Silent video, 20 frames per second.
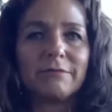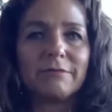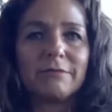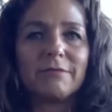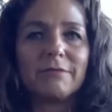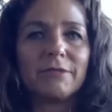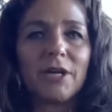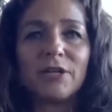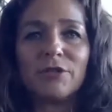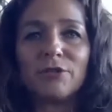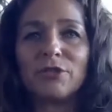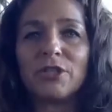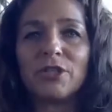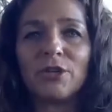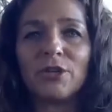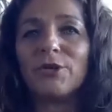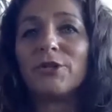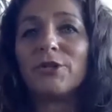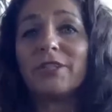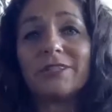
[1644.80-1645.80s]
Are you still
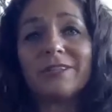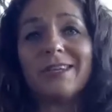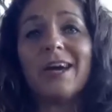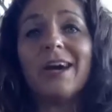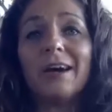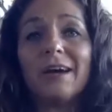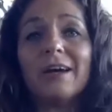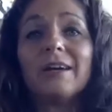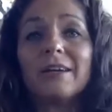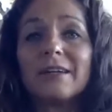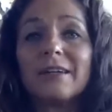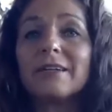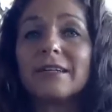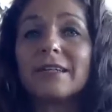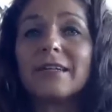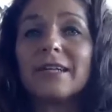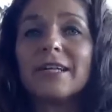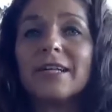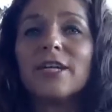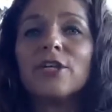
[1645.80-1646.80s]
hurt? Yeah.
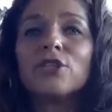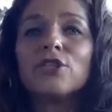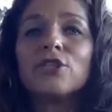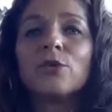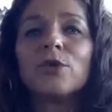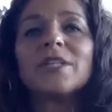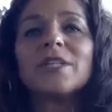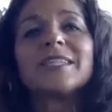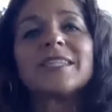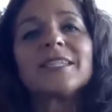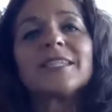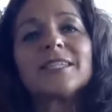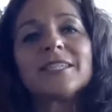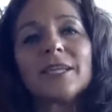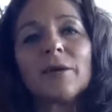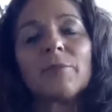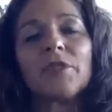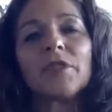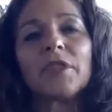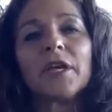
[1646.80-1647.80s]
So it sits
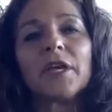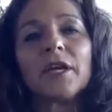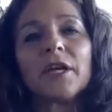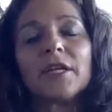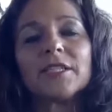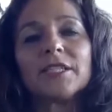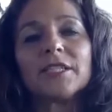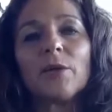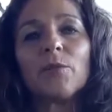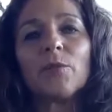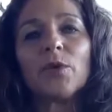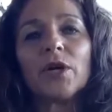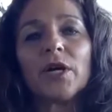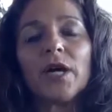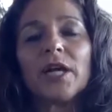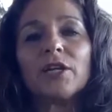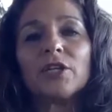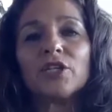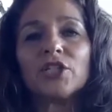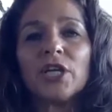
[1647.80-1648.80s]
somewhere
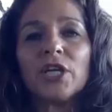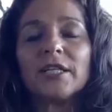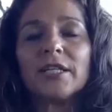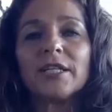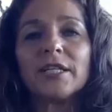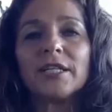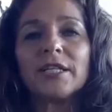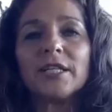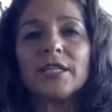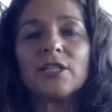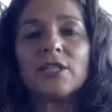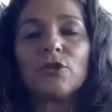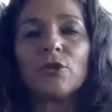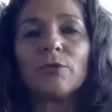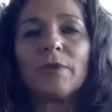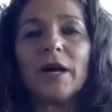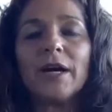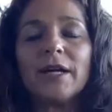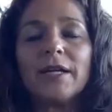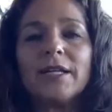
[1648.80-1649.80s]
energetically in your
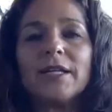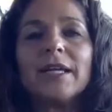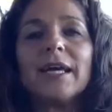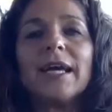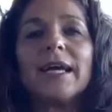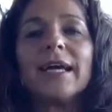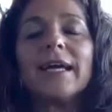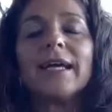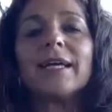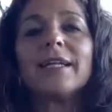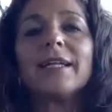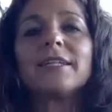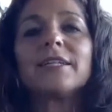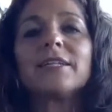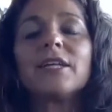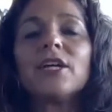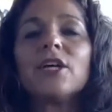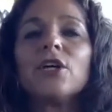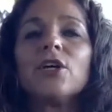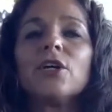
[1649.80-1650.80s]
body, and
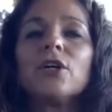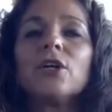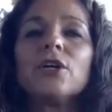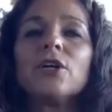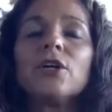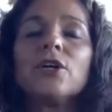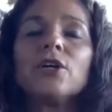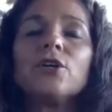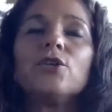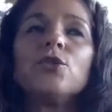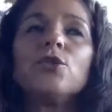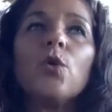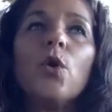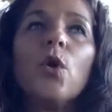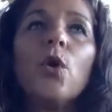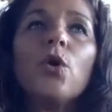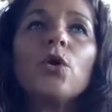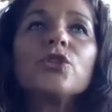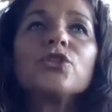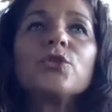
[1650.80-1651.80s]
you
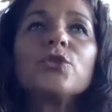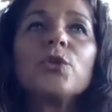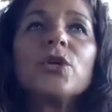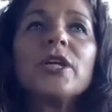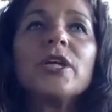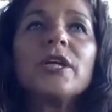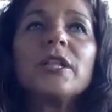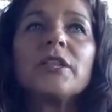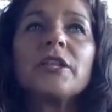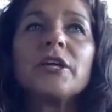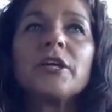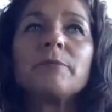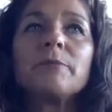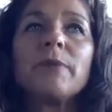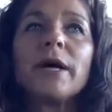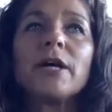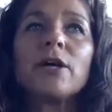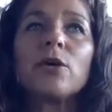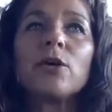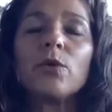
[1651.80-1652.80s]
also heal that
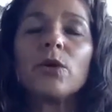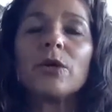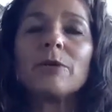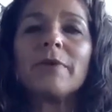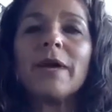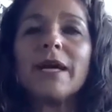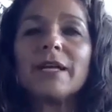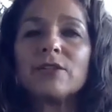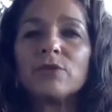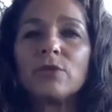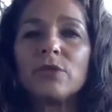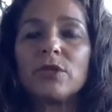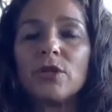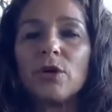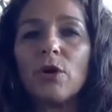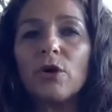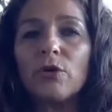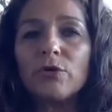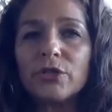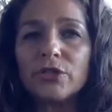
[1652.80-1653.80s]
by going back to the
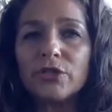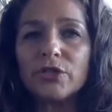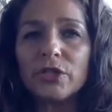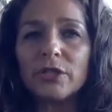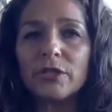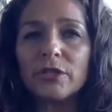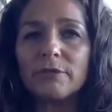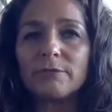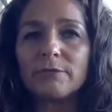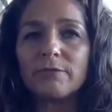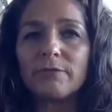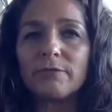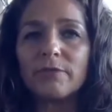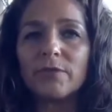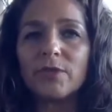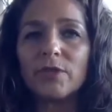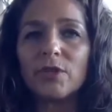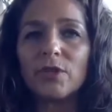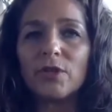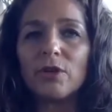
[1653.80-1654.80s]
origin.
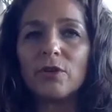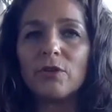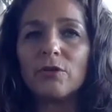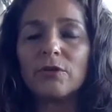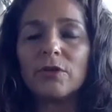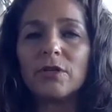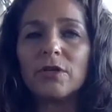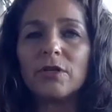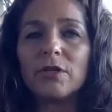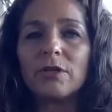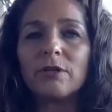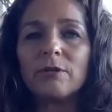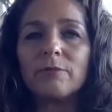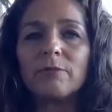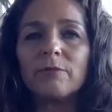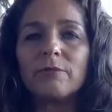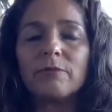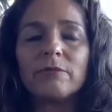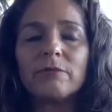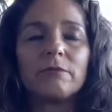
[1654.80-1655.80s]

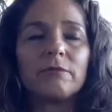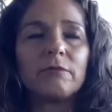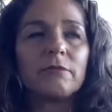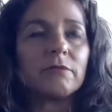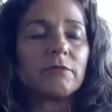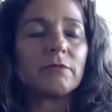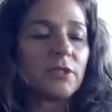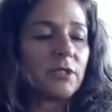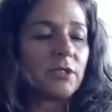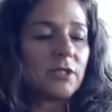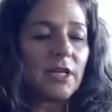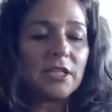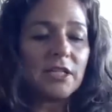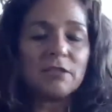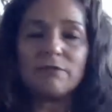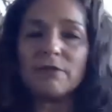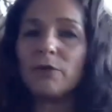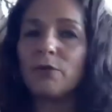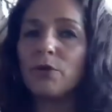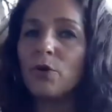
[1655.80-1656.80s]
It starts
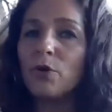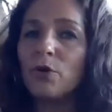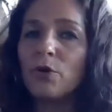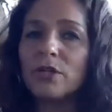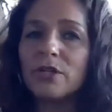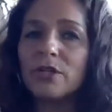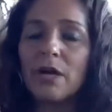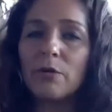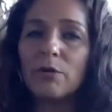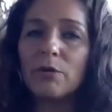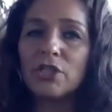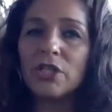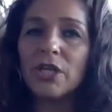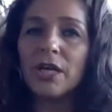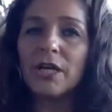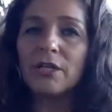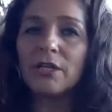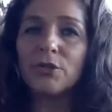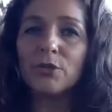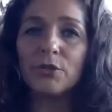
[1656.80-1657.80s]
very early in our
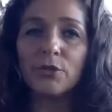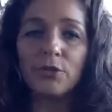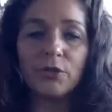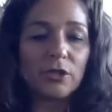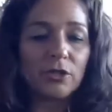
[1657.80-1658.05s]
childhood.